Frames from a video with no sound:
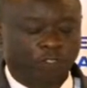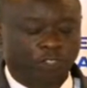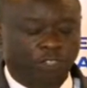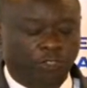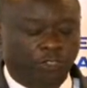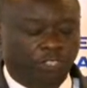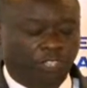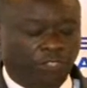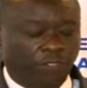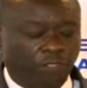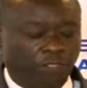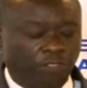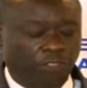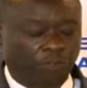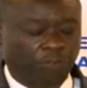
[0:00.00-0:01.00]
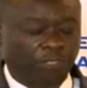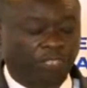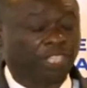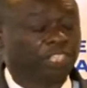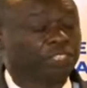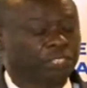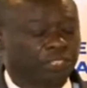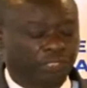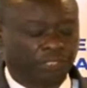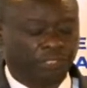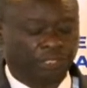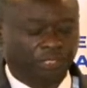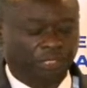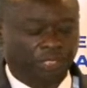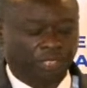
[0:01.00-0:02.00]
to reduce the cost of production,
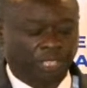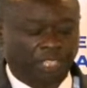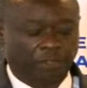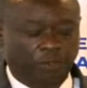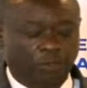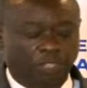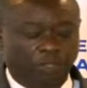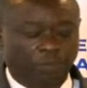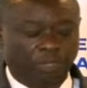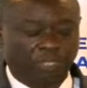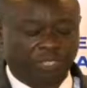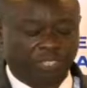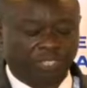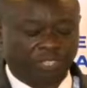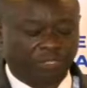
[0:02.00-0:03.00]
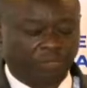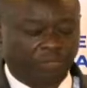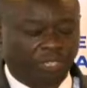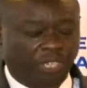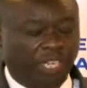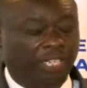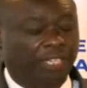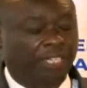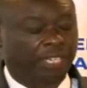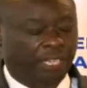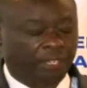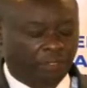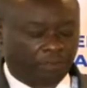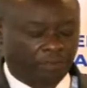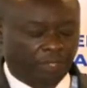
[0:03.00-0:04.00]
and doing businesses online
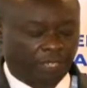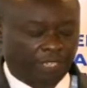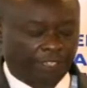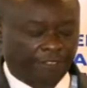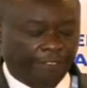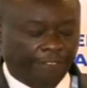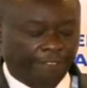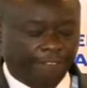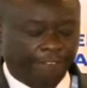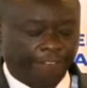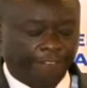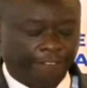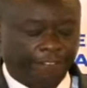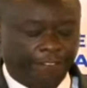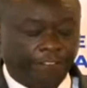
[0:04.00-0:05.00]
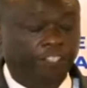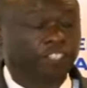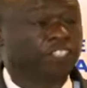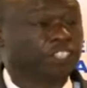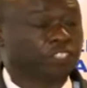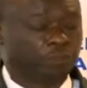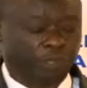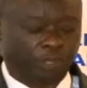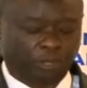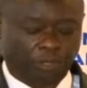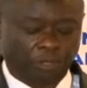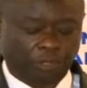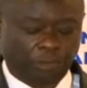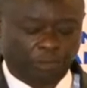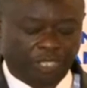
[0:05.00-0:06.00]
and offline. This is
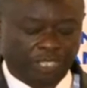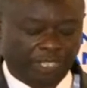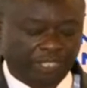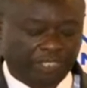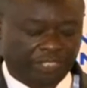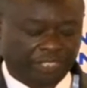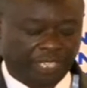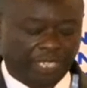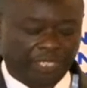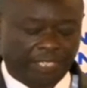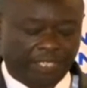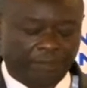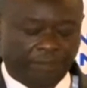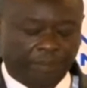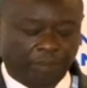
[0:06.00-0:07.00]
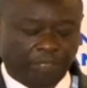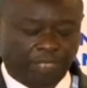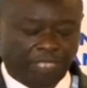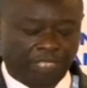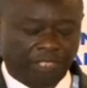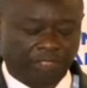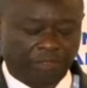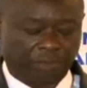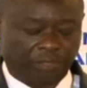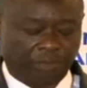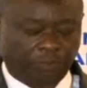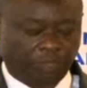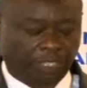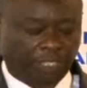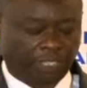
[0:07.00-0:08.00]
because we understand the importance of a
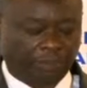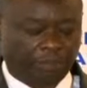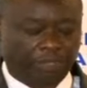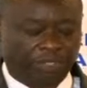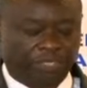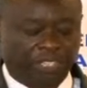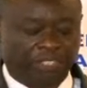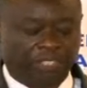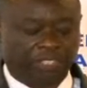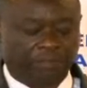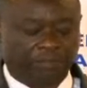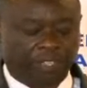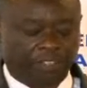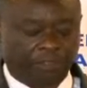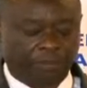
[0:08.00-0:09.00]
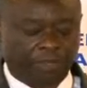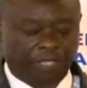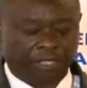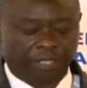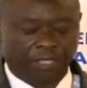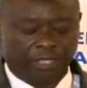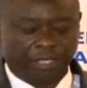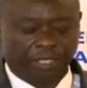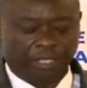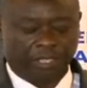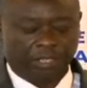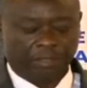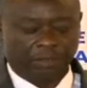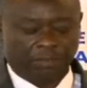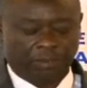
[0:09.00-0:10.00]
friendly business environment
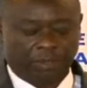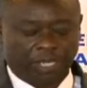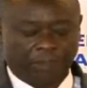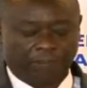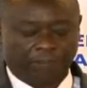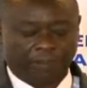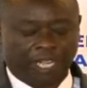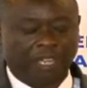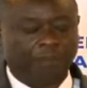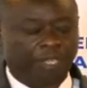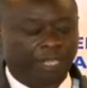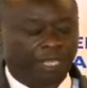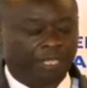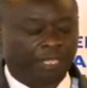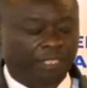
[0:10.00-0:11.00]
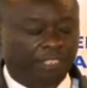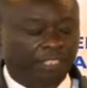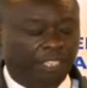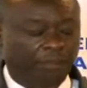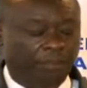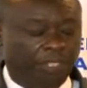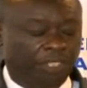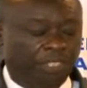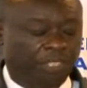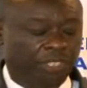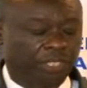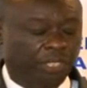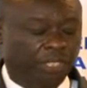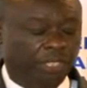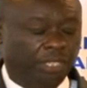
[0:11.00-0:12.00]
for coming and
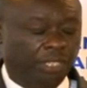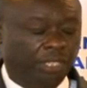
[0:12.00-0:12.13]
established